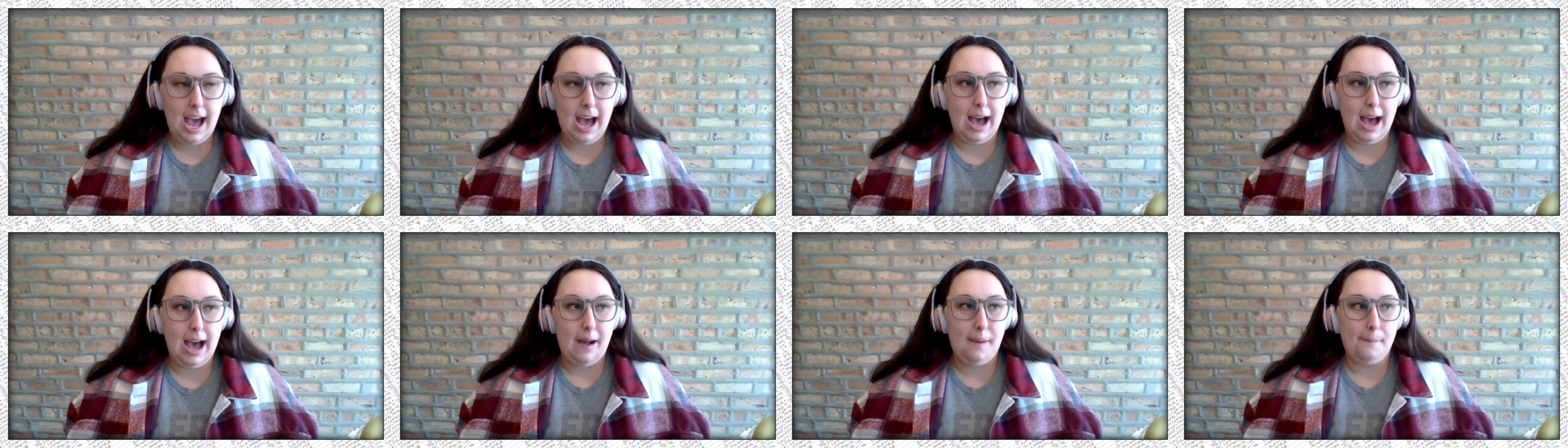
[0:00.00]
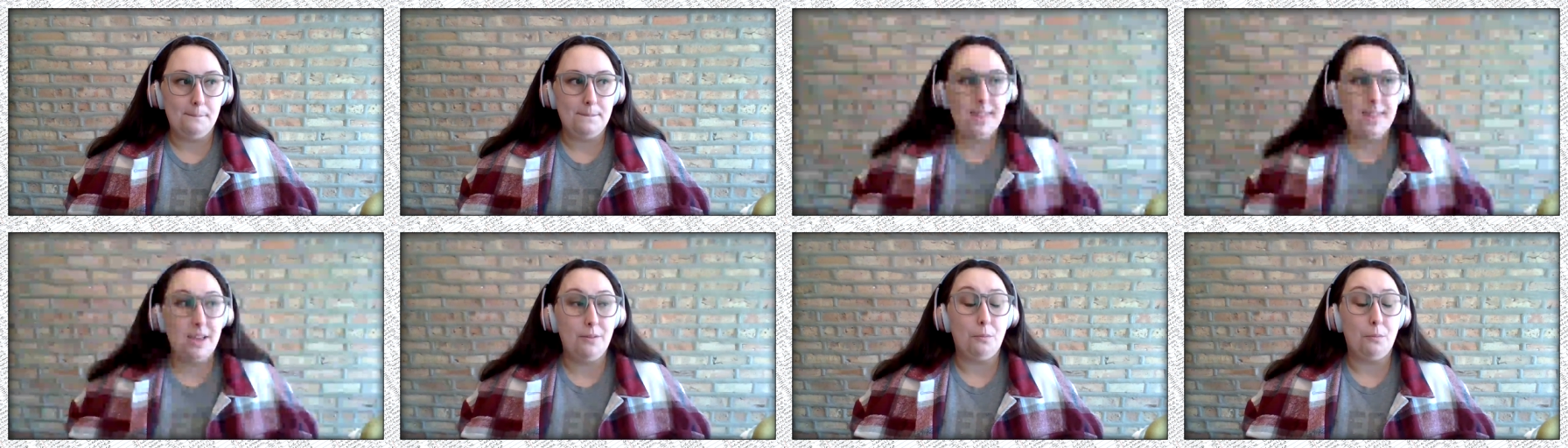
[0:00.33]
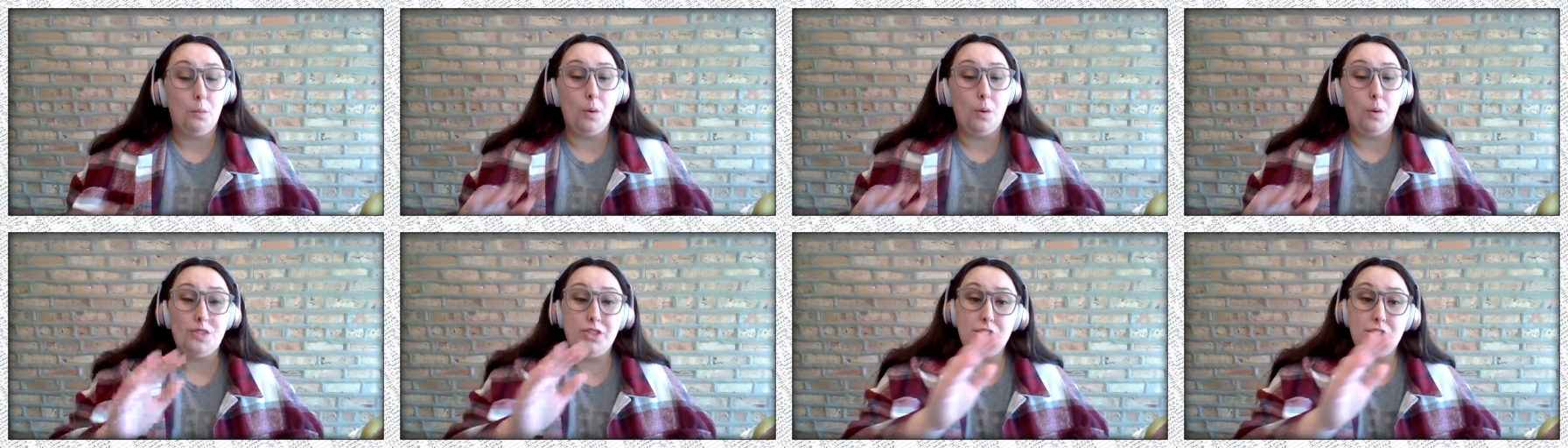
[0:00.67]
Um,
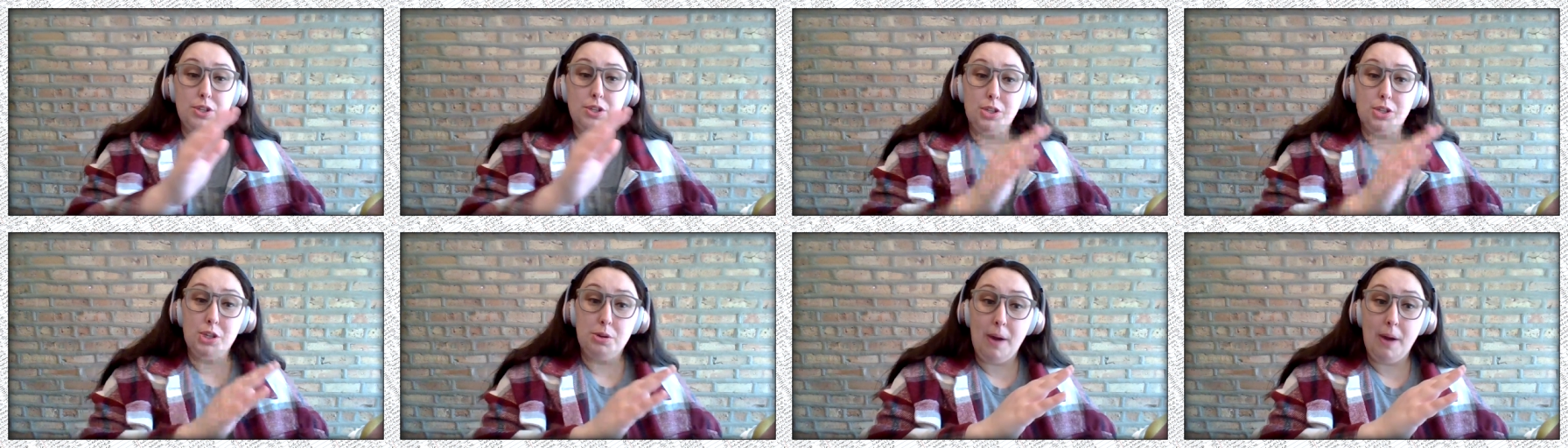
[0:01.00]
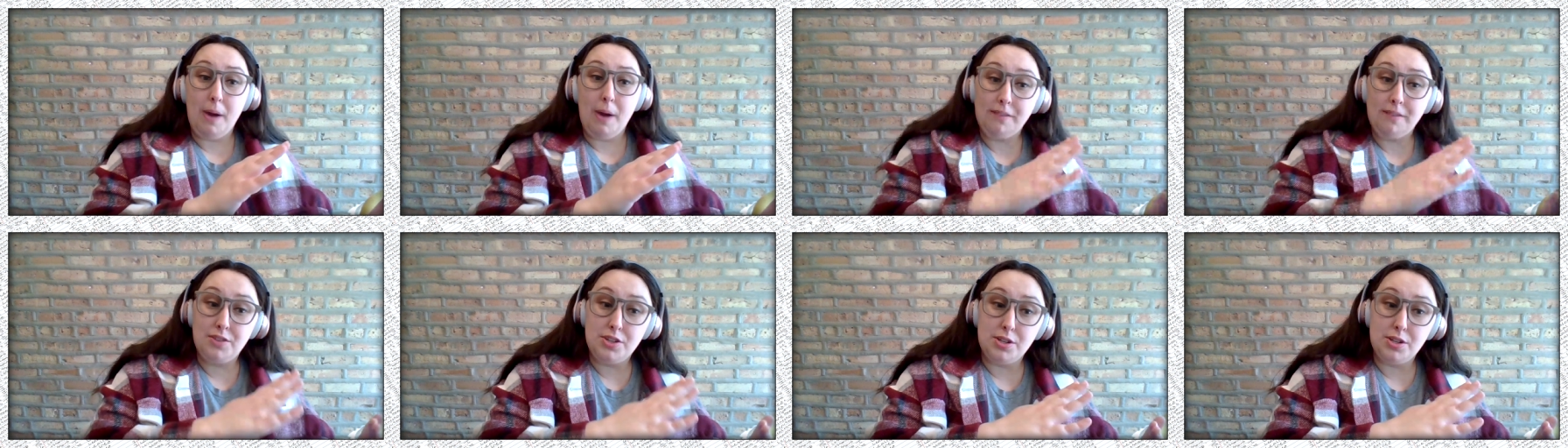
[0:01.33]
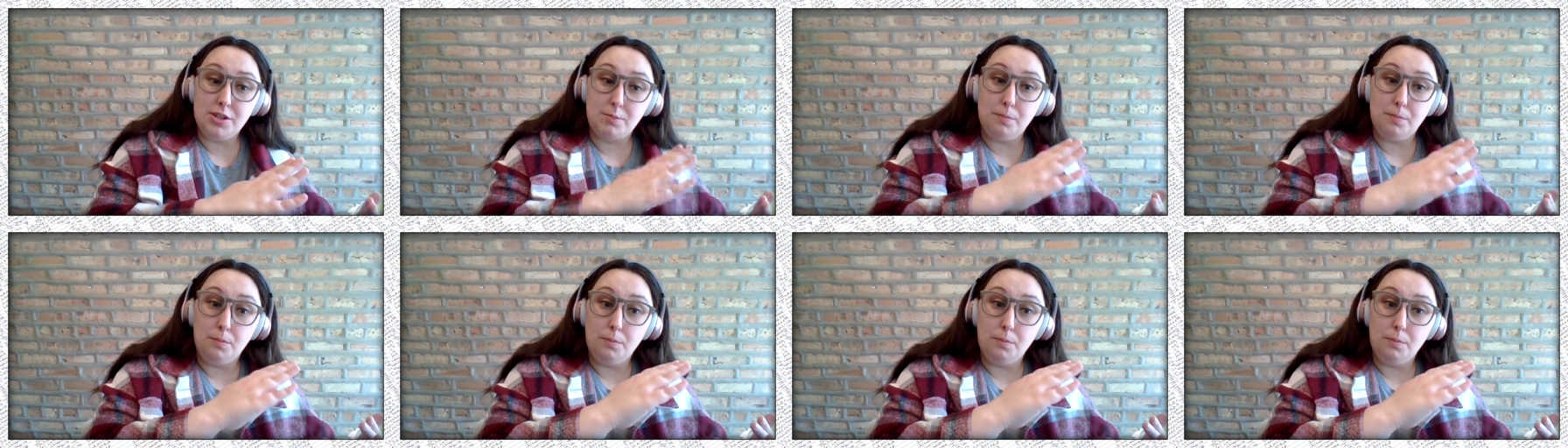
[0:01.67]
it once you, you have
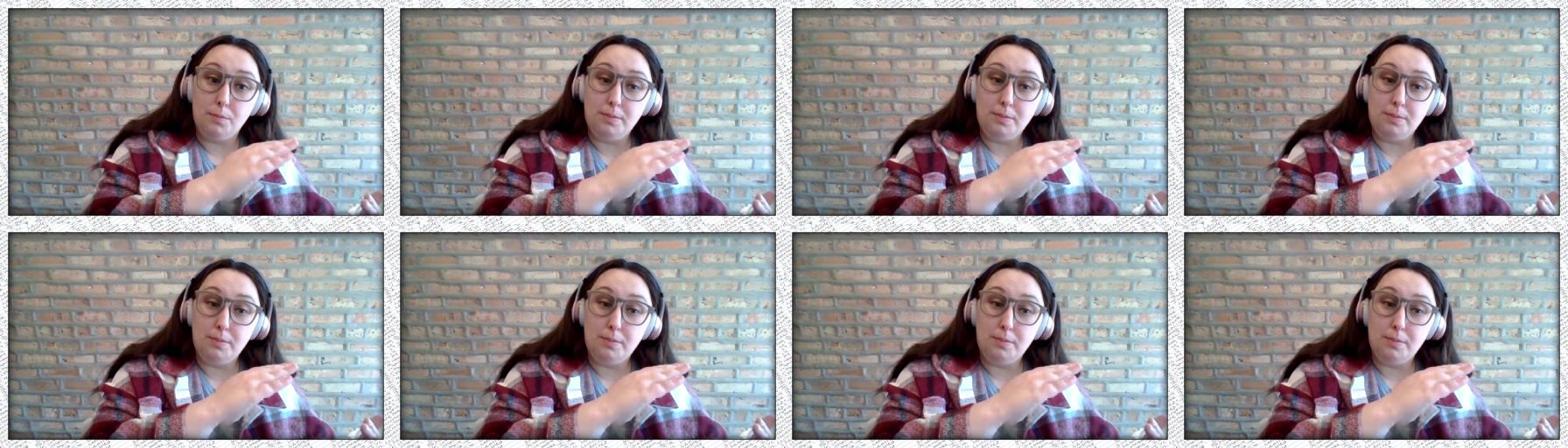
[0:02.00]
to